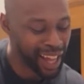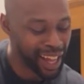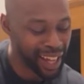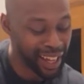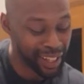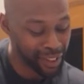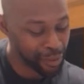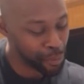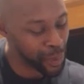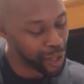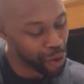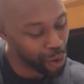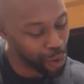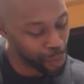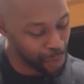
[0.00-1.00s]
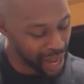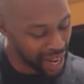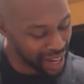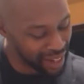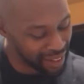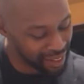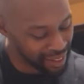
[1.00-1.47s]
It's manure
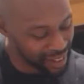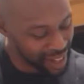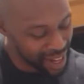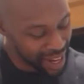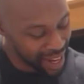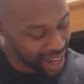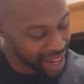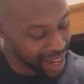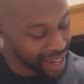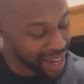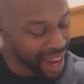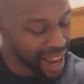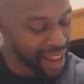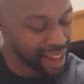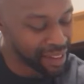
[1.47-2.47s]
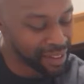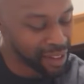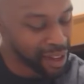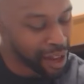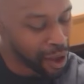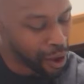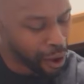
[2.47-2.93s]
based and has
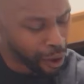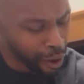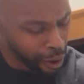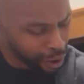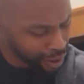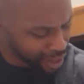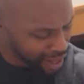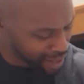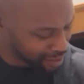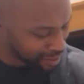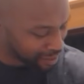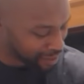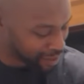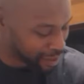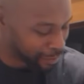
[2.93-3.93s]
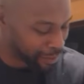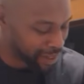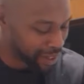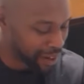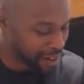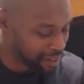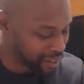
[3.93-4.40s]
all kinds of stuff in here.
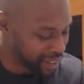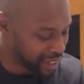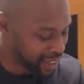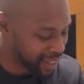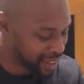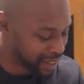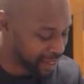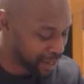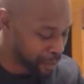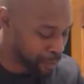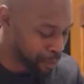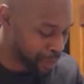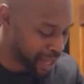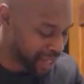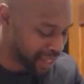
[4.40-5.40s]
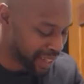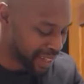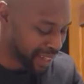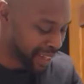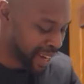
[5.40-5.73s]
I see millet.